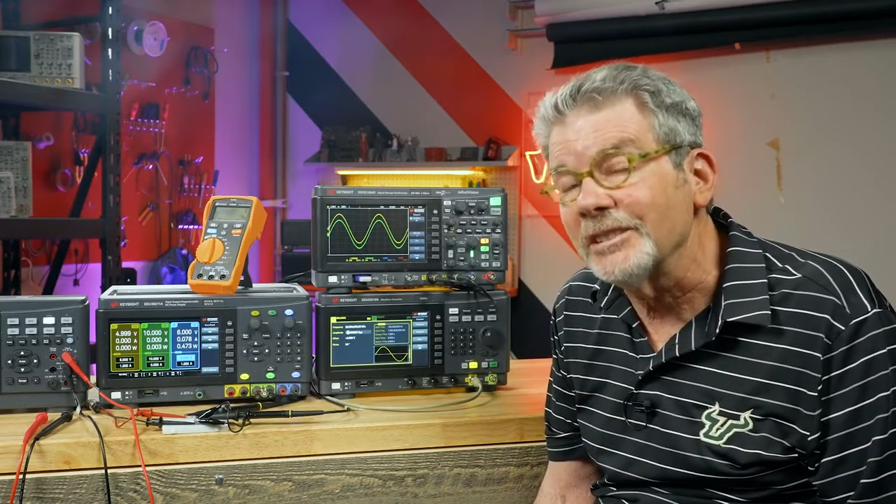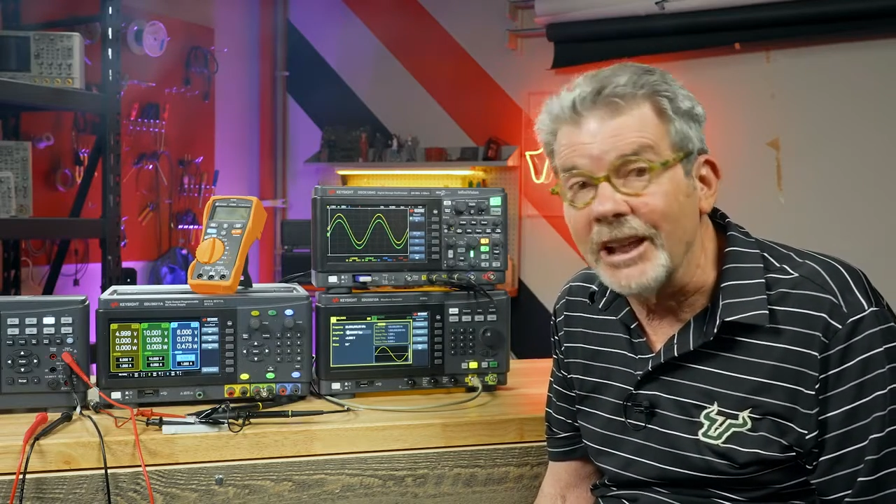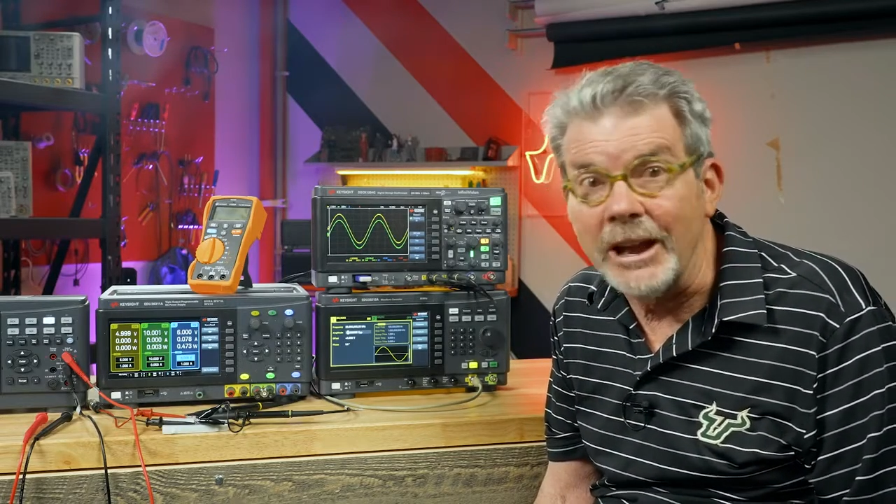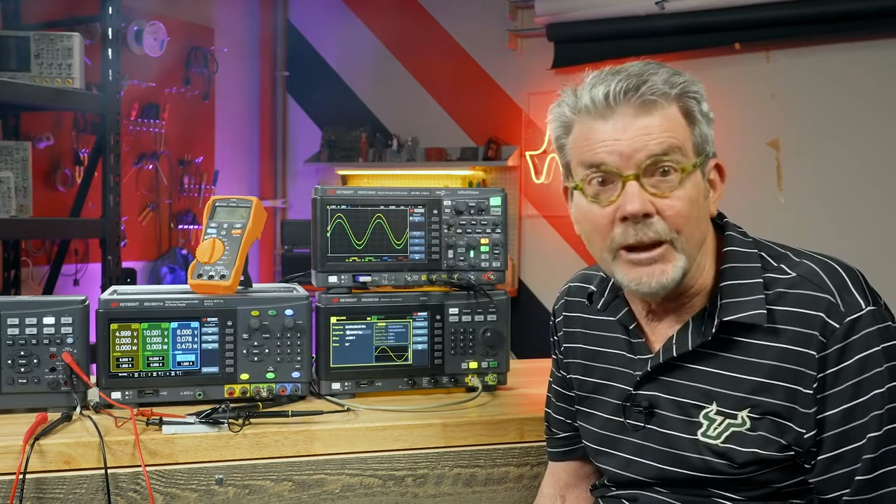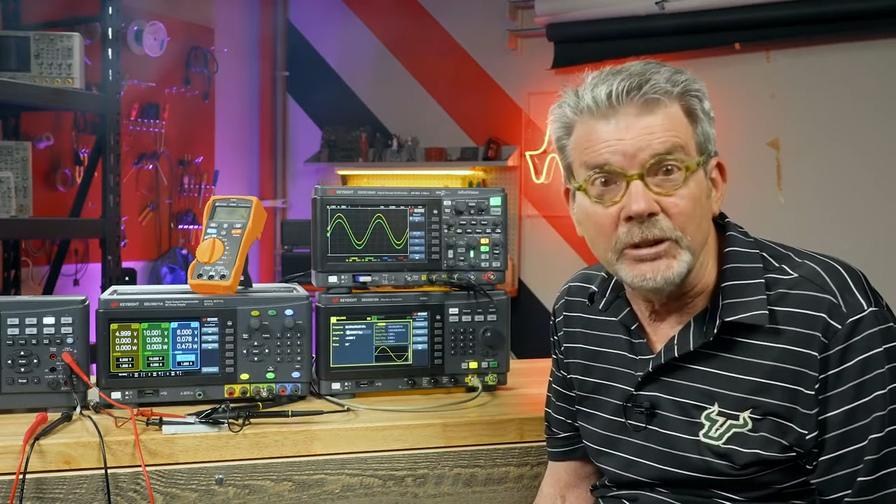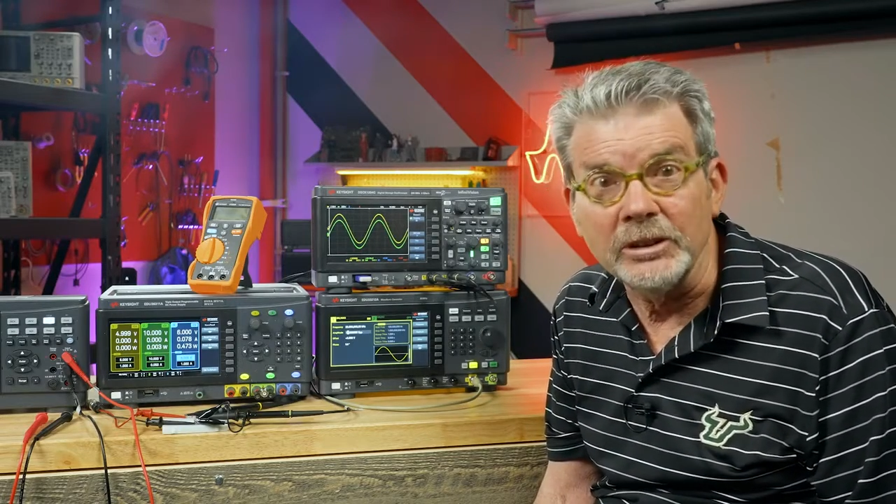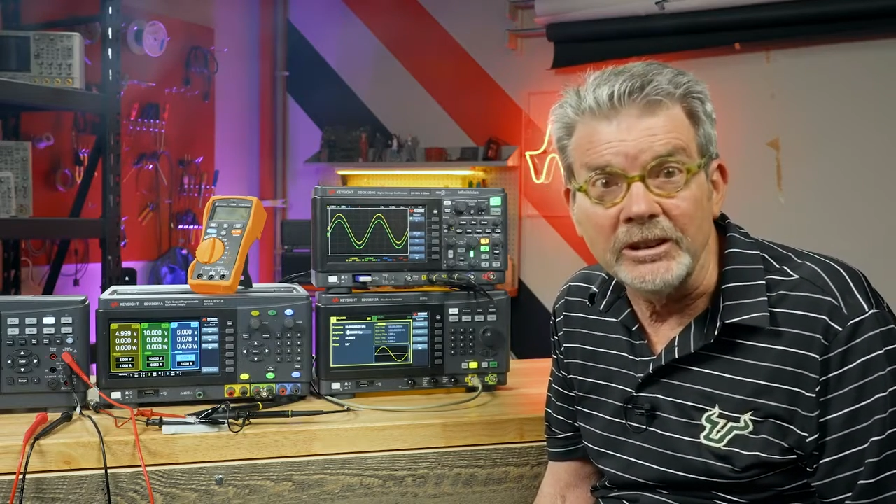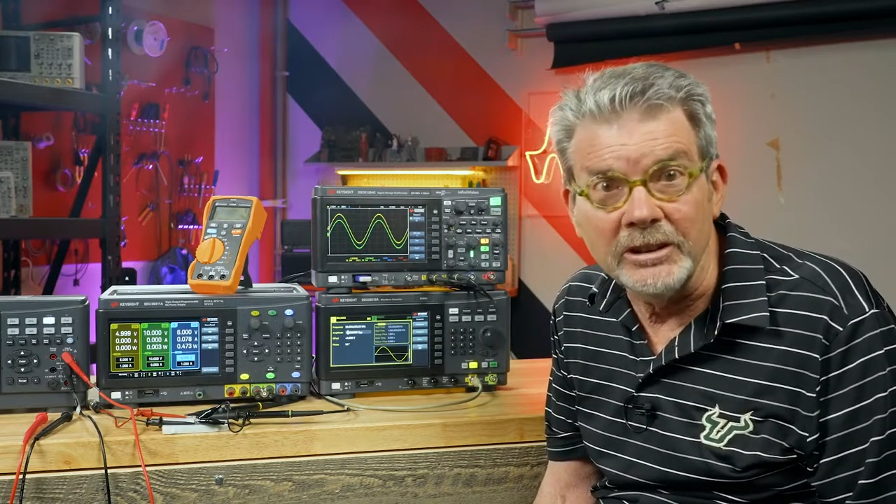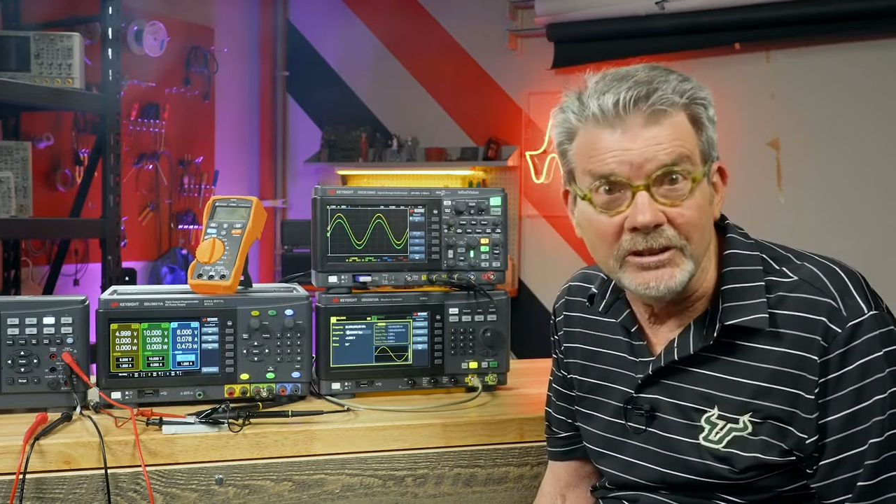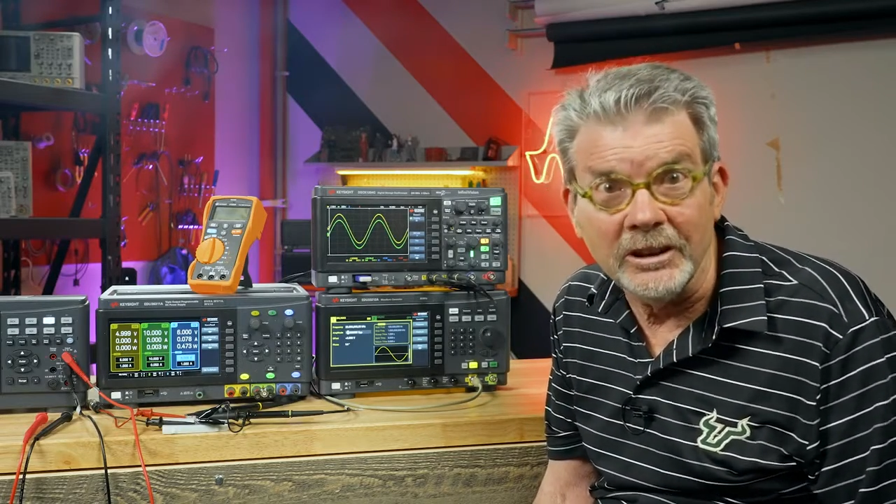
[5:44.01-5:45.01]
lab
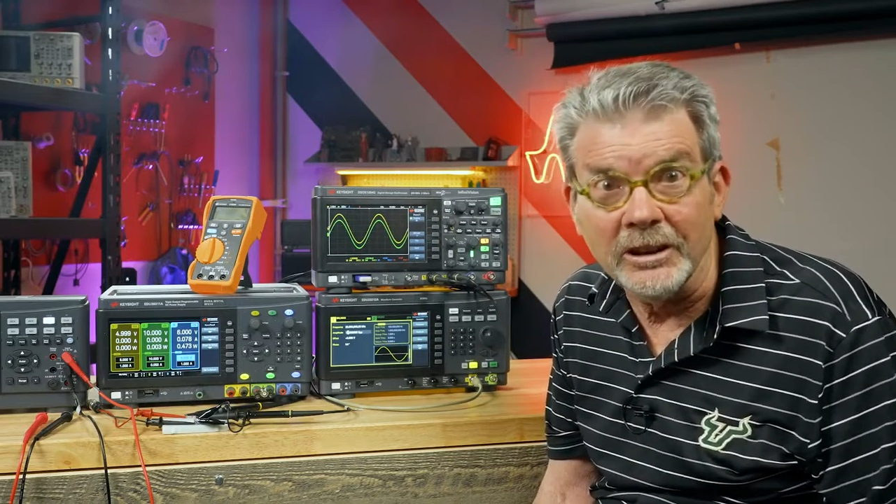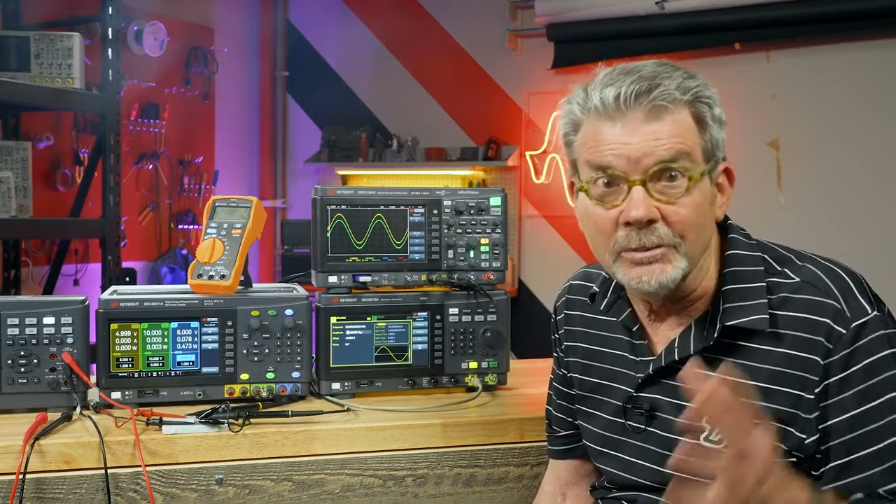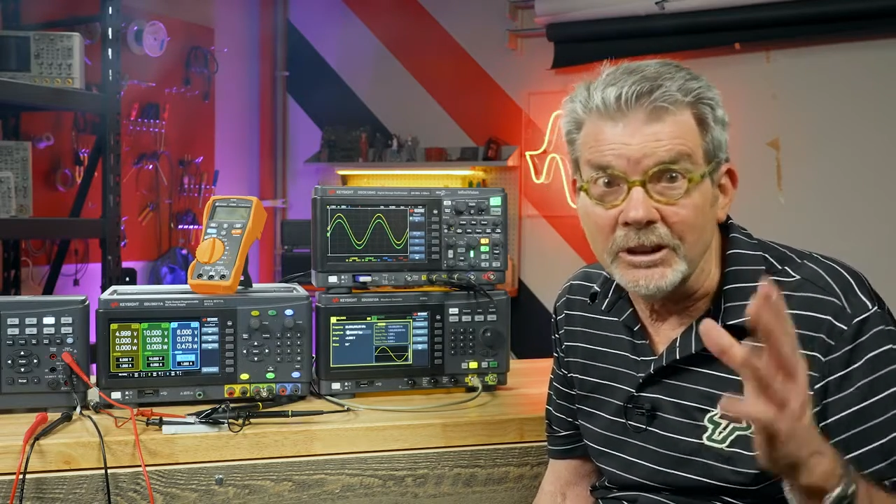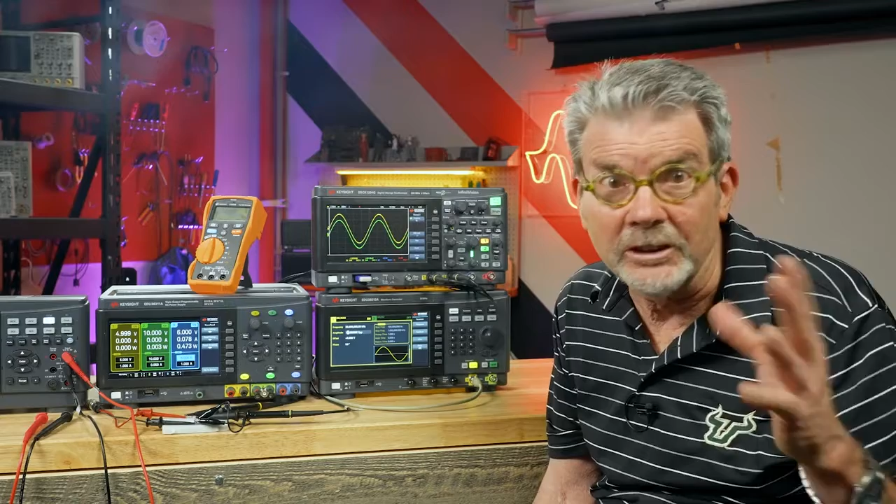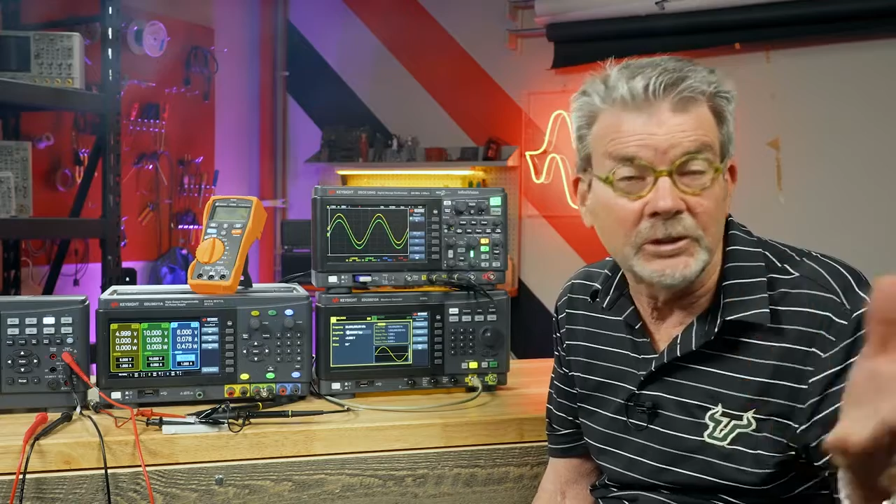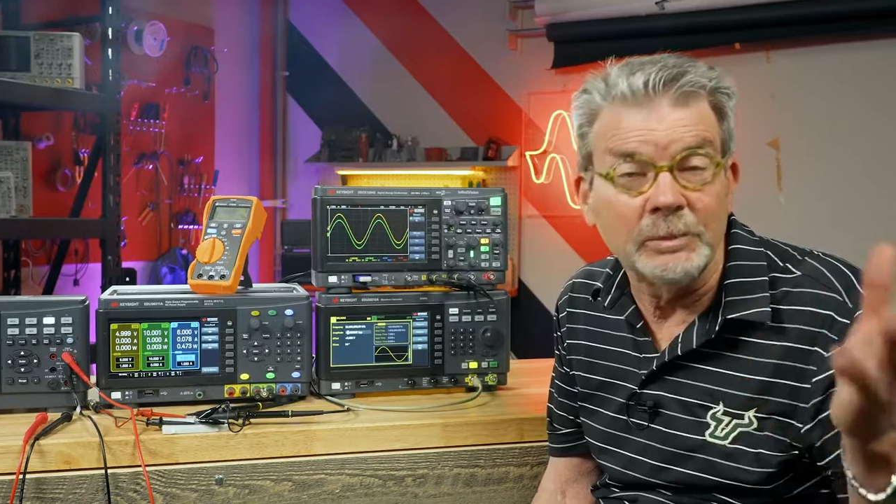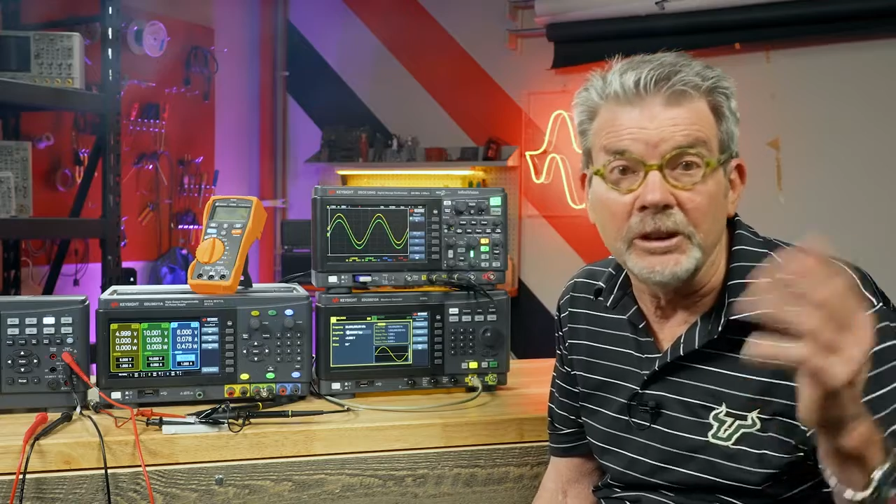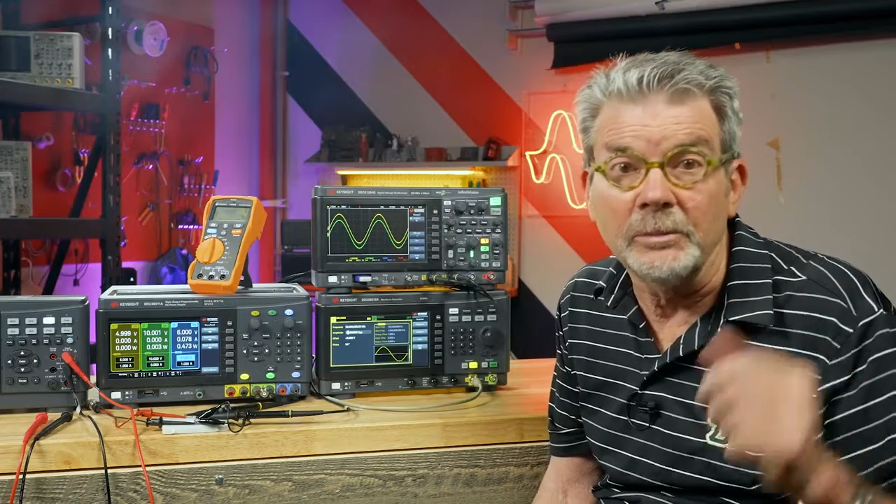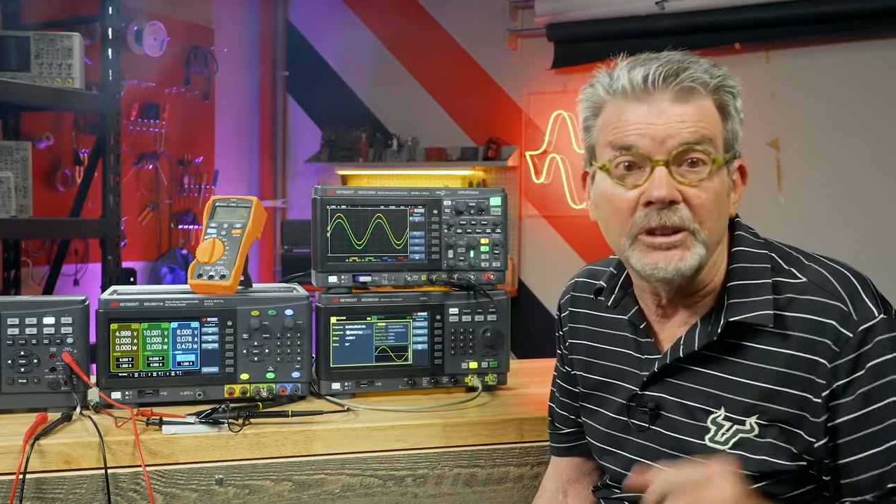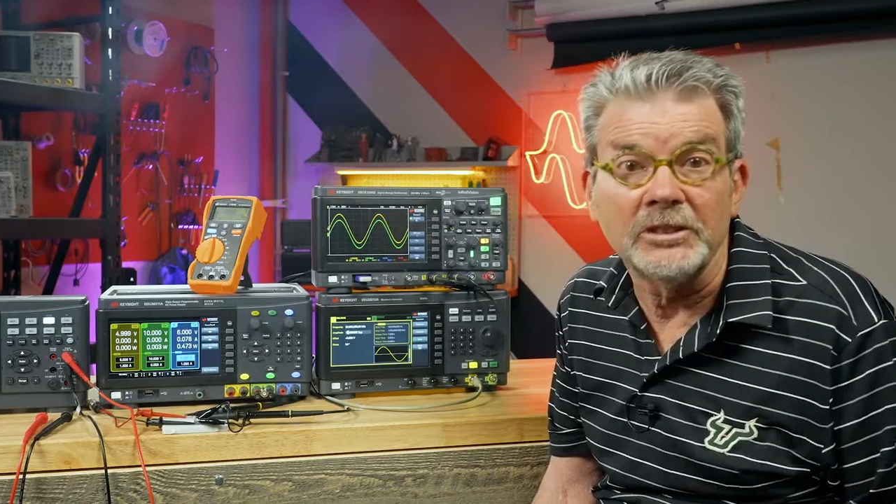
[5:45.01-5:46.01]

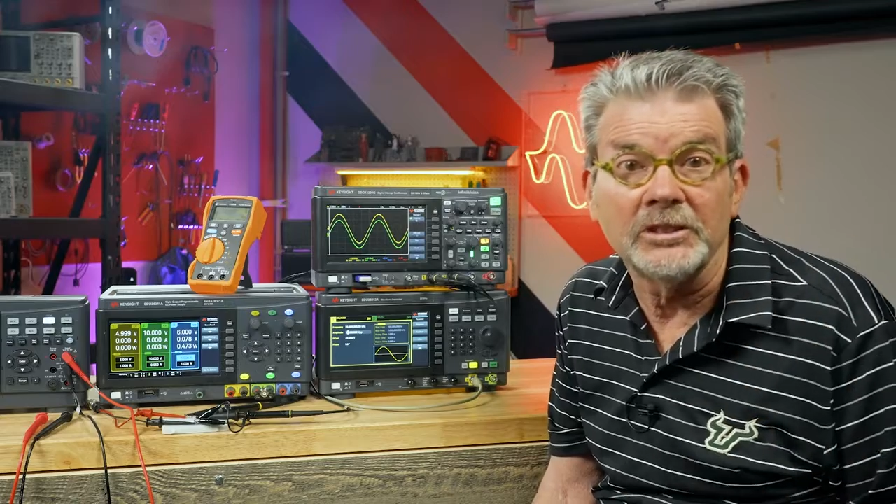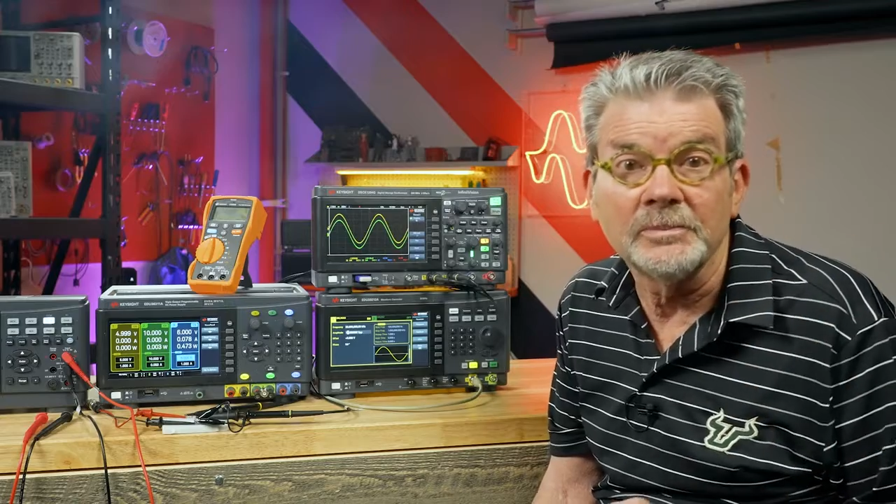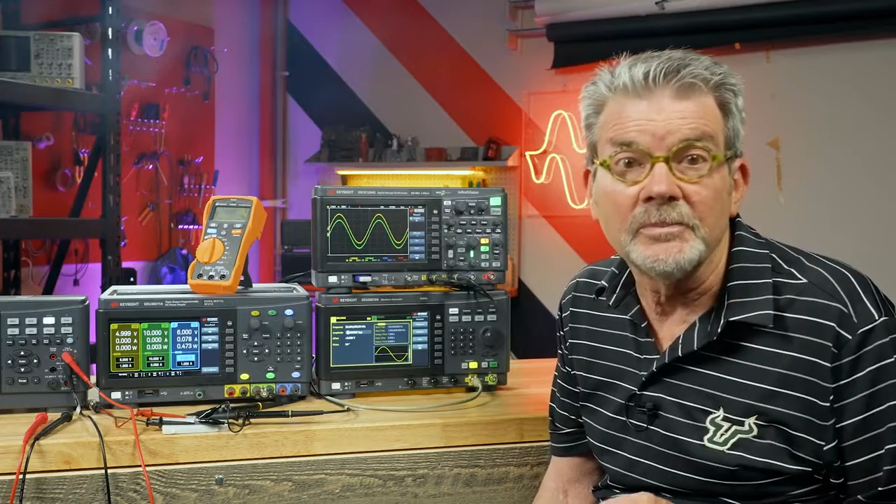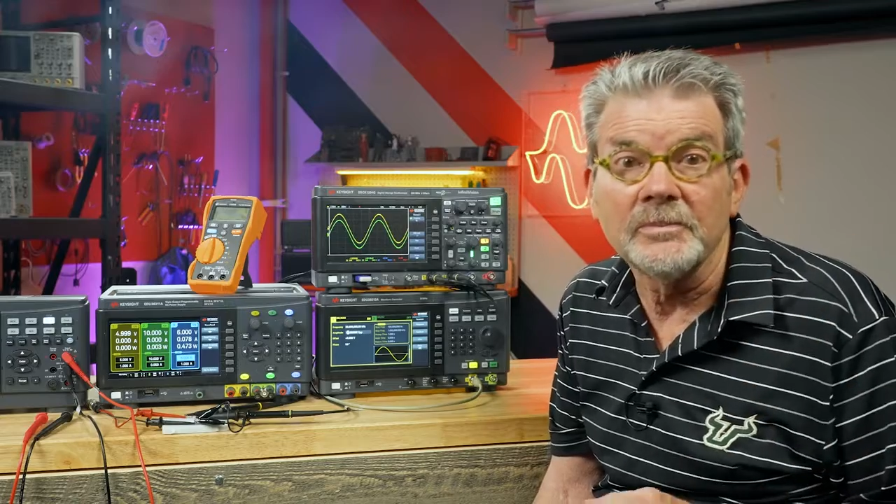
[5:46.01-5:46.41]
experiments.